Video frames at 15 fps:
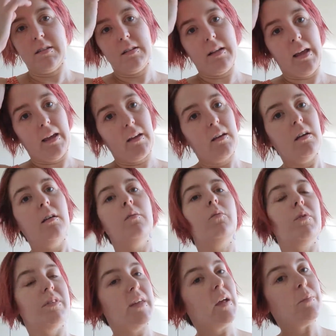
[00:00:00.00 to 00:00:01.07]
like
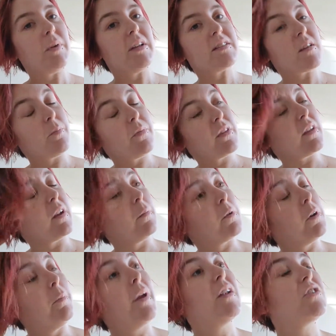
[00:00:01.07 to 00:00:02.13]
with that being something that I'm
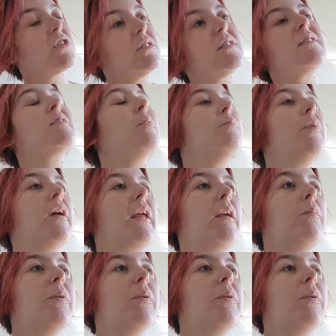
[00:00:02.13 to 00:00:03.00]
going to mention to somebody,